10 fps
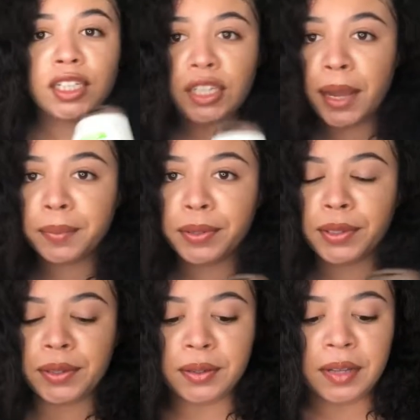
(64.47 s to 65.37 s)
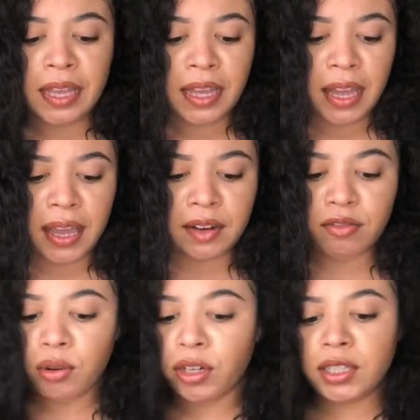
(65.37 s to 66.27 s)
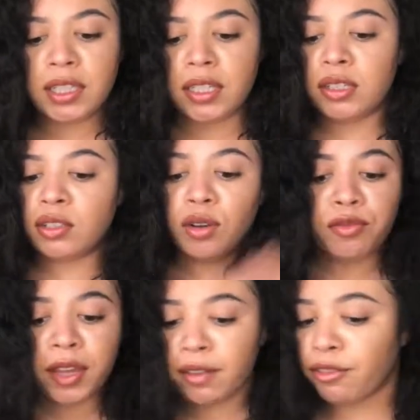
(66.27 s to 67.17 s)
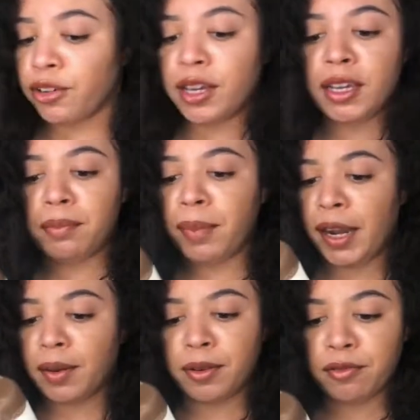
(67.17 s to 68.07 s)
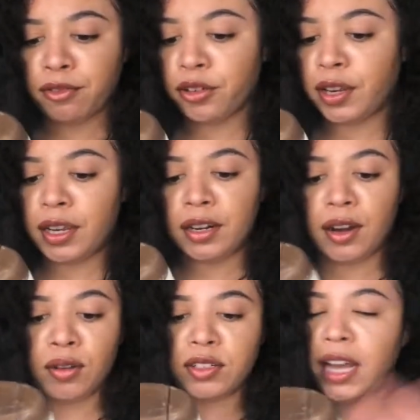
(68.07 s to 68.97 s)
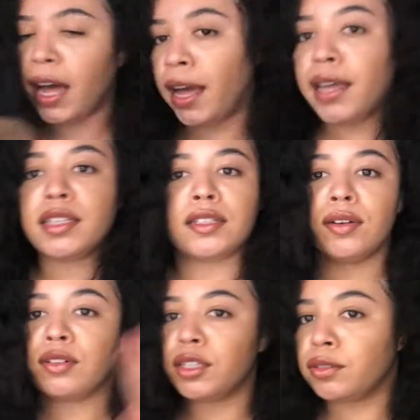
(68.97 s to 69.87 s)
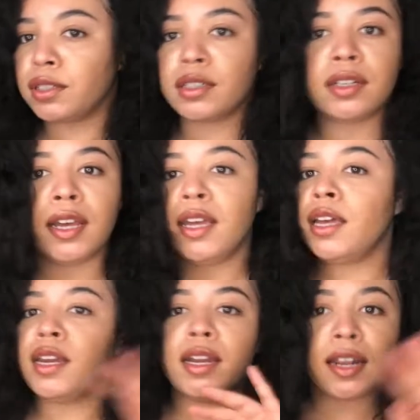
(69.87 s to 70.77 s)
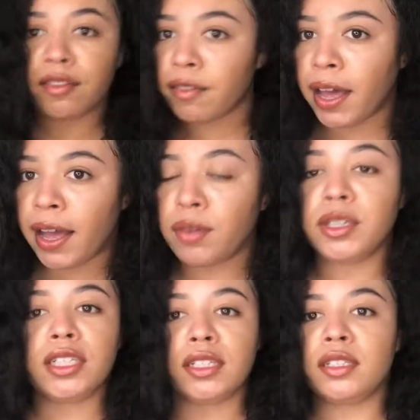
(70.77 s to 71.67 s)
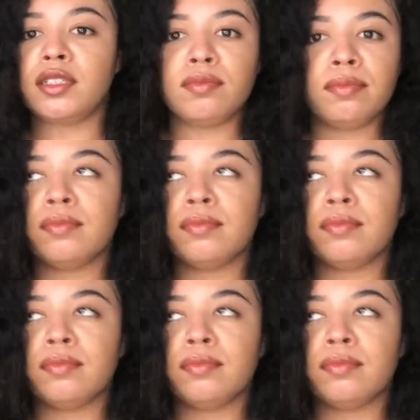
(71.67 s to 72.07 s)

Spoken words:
shampoo. And of course it's sulfate free, paraben free, no dyes, no gluten, none of that, which is